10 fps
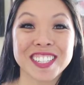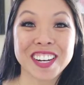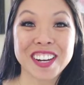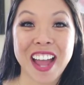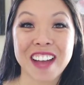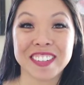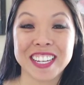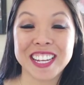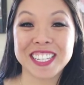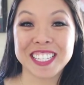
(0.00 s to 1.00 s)
So there you have
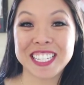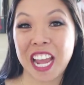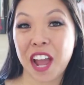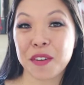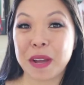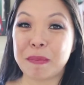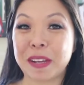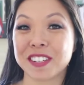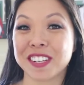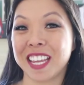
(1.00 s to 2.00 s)
it, easy DIY
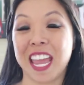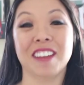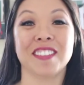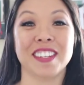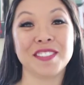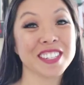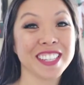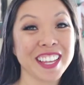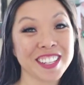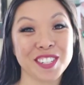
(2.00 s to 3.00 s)
picture to canvas. Wasn't
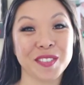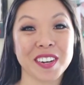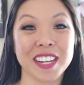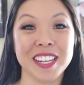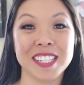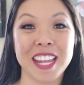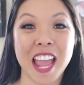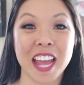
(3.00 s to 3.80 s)
that super easy?